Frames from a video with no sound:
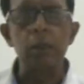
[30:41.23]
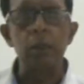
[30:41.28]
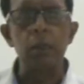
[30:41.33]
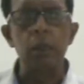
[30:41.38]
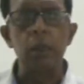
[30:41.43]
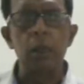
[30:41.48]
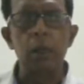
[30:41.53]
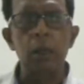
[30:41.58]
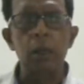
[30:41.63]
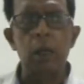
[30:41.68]

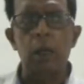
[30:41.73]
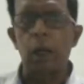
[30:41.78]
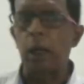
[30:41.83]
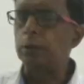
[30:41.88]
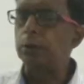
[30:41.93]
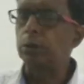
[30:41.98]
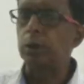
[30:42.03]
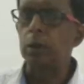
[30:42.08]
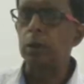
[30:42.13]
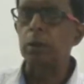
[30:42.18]
may be
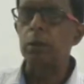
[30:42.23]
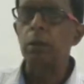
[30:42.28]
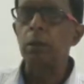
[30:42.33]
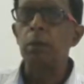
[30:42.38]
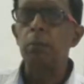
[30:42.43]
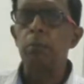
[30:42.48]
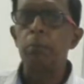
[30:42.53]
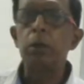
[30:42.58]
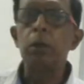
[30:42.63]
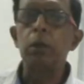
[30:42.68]
clear,
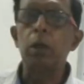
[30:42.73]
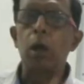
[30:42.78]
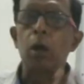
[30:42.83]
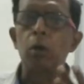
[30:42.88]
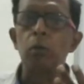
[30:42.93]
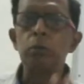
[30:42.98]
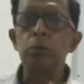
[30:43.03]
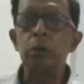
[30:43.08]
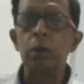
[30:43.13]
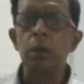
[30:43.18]
I think,
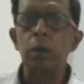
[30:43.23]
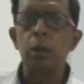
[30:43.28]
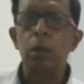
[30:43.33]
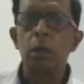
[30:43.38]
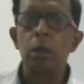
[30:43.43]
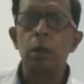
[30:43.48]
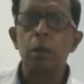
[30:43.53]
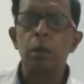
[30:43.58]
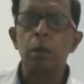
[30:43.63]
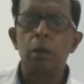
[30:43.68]

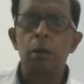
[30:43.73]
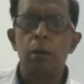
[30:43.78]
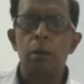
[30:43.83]
because